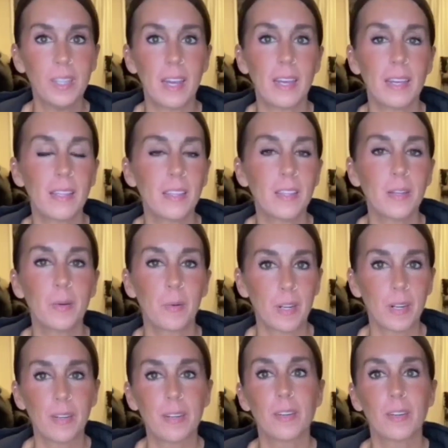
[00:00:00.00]
there were
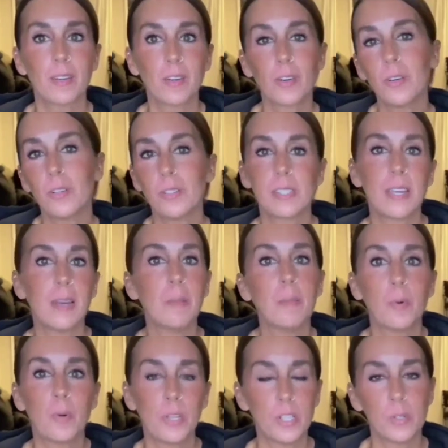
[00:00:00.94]
girls and
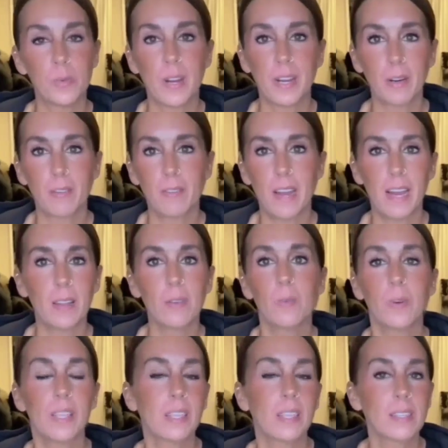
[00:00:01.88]
boys running around
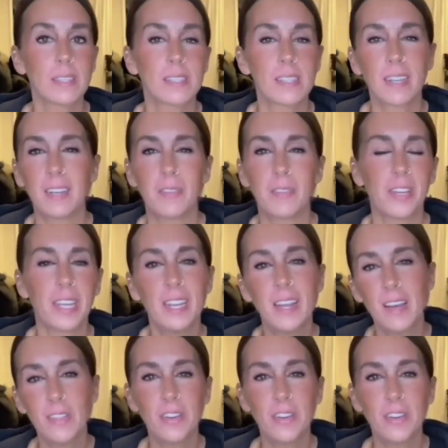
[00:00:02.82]
with a significant other,